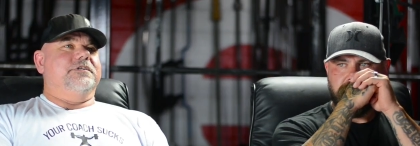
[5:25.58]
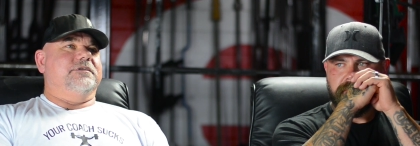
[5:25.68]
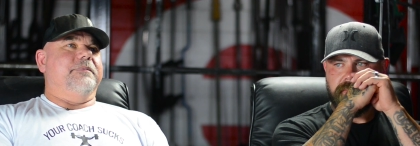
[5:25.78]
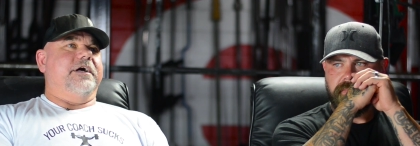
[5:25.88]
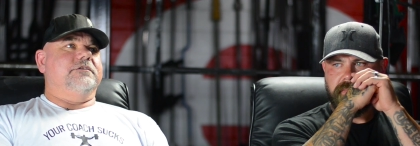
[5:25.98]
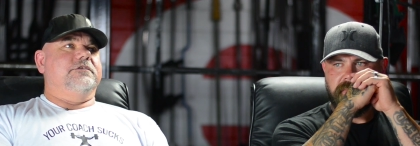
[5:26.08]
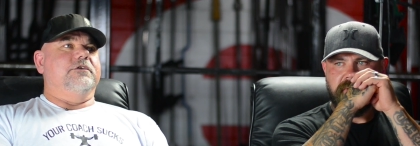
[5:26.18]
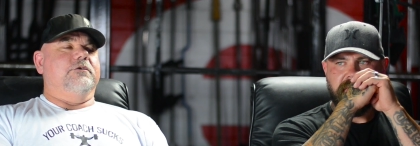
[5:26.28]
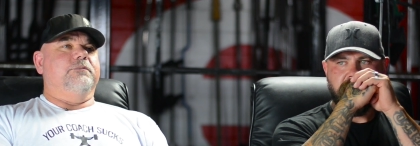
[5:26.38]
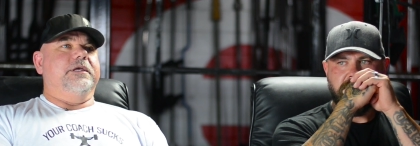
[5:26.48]
Speaker 1: which is about
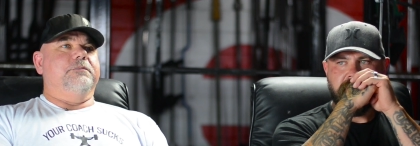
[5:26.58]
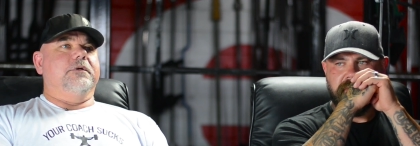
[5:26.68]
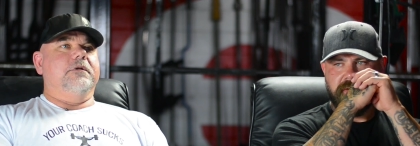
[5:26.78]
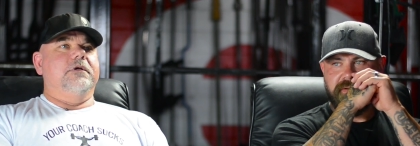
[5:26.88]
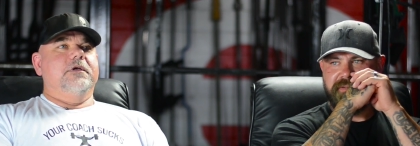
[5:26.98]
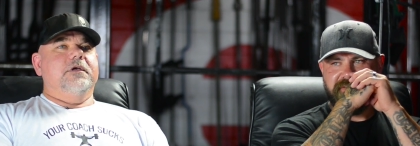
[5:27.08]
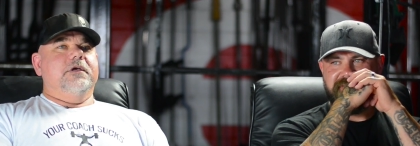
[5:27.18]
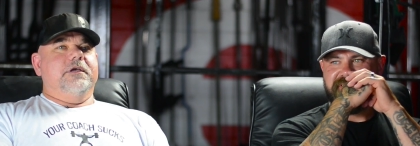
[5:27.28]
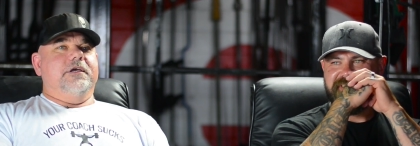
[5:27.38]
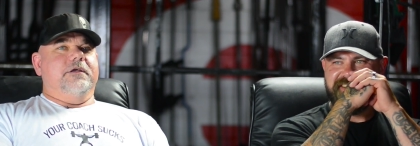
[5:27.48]
2 people.
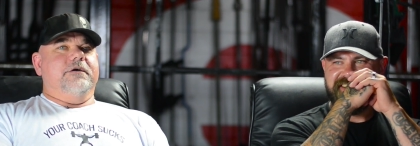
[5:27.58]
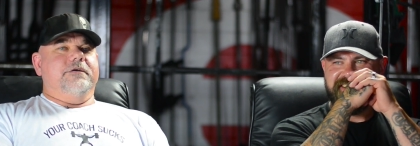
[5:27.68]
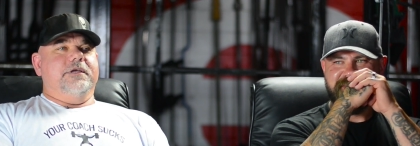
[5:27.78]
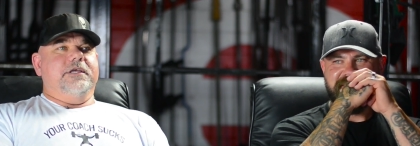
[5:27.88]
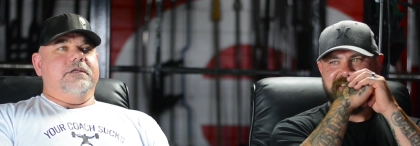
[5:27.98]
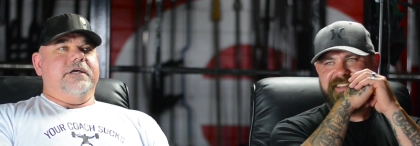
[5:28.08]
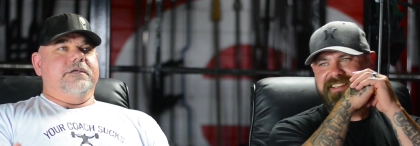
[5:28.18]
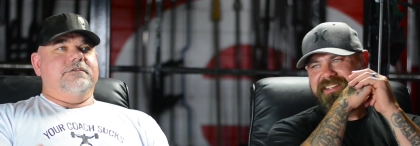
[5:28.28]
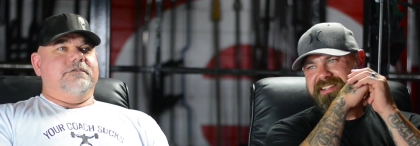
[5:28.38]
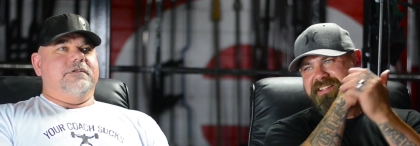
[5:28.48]
You know, he
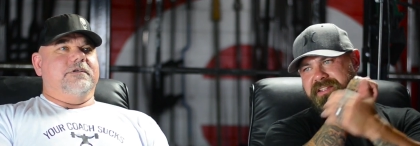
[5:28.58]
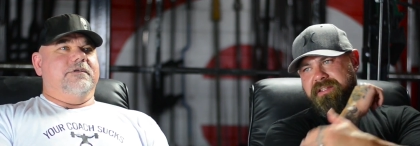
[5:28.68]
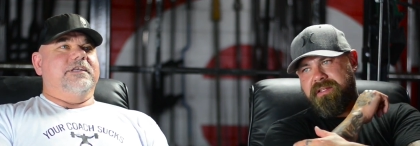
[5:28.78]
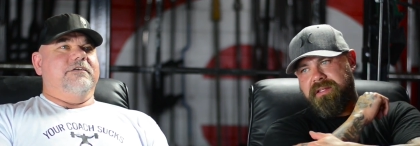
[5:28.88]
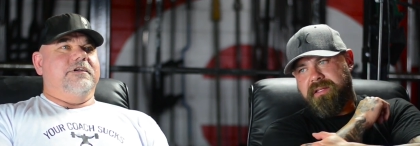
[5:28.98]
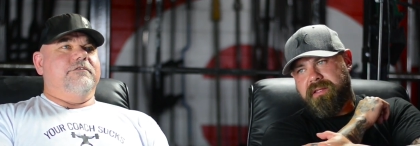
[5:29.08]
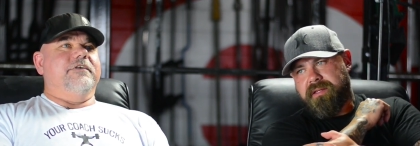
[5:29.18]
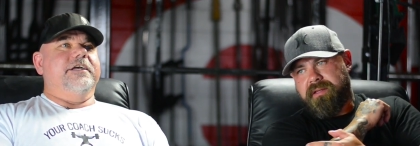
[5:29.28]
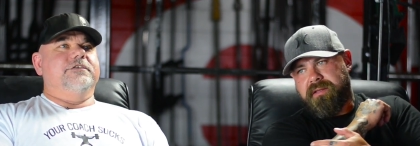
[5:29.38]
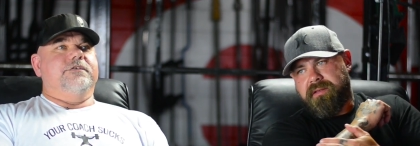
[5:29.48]
likes giving
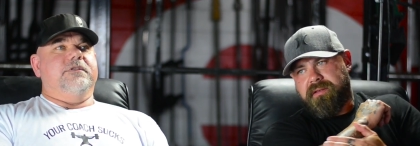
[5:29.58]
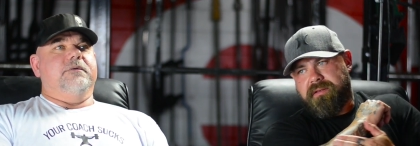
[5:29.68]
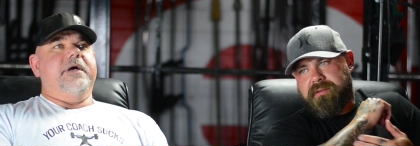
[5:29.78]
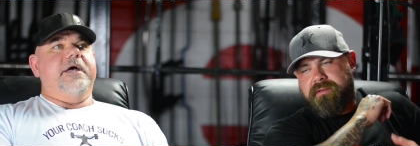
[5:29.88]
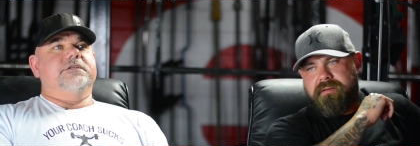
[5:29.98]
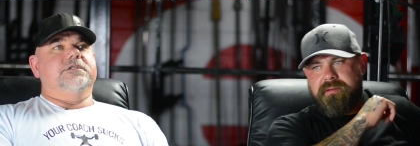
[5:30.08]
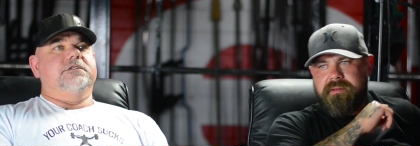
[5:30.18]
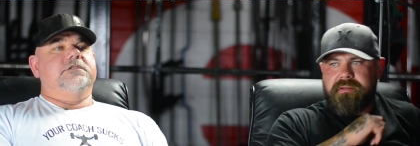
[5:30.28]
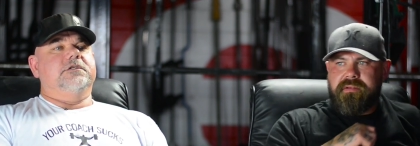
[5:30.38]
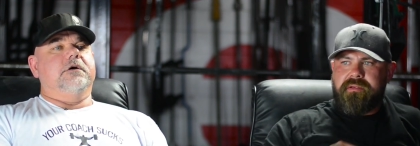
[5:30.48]
advice for the
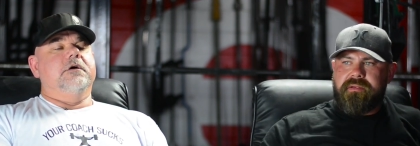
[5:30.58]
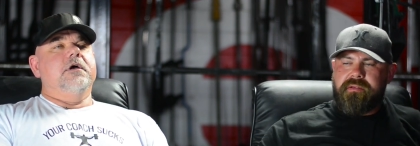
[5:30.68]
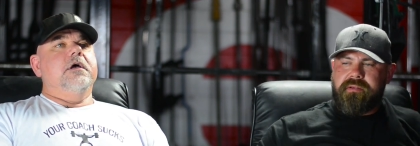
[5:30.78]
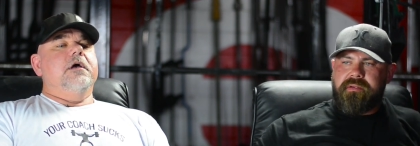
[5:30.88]
masses. So